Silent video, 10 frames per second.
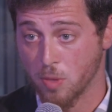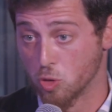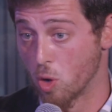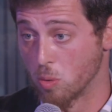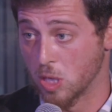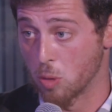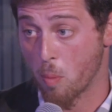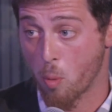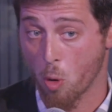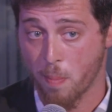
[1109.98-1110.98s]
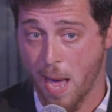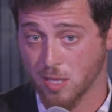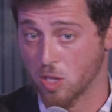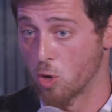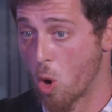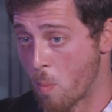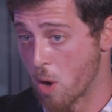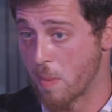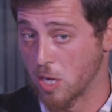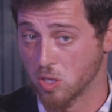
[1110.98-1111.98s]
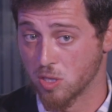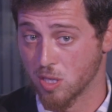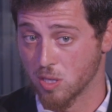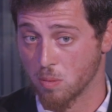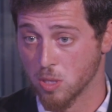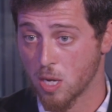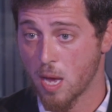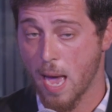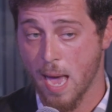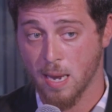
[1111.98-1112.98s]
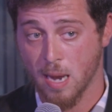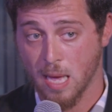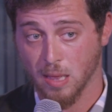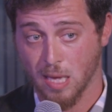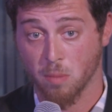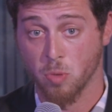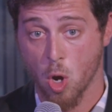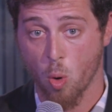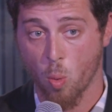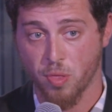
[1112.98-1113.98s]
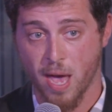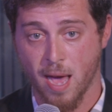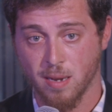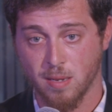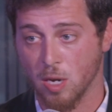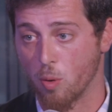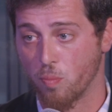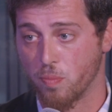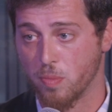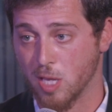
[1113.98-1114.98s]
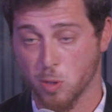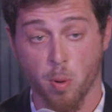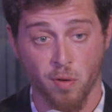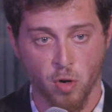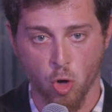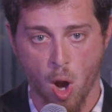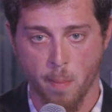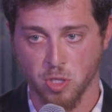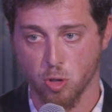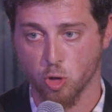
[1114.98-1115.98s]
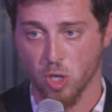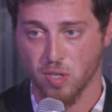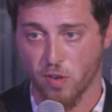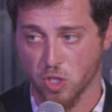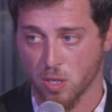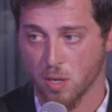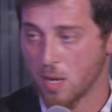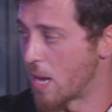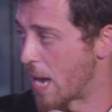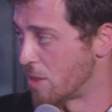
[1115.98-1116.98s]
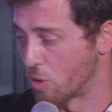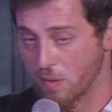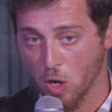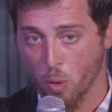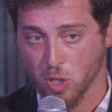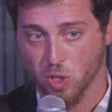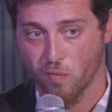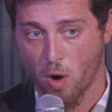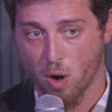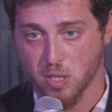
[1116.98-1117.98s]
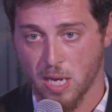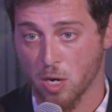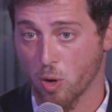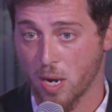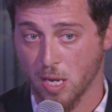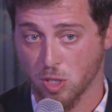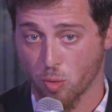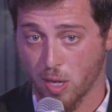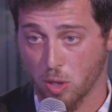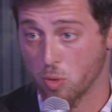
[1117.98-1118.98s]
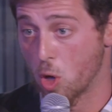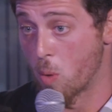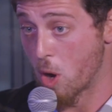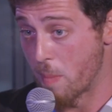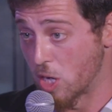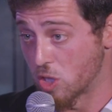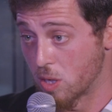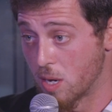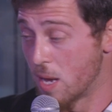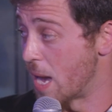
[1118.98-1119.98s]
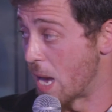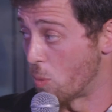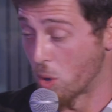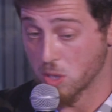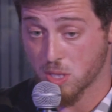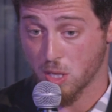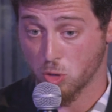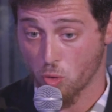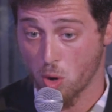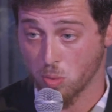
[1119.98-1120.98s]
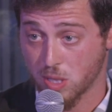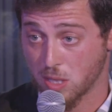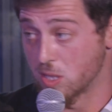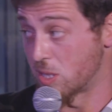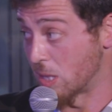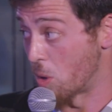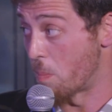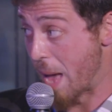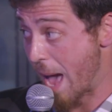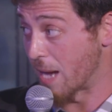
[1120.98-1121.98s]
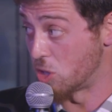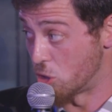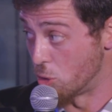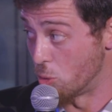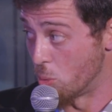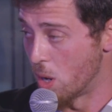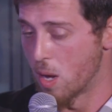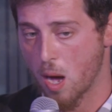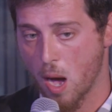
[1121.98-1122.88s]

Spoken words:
the drones can report back to their home automation systems and let them know that, this part of your crop is nutrient deficient. And they're even going so far as integrating it directly with home automation. And once the drone sends a signal back to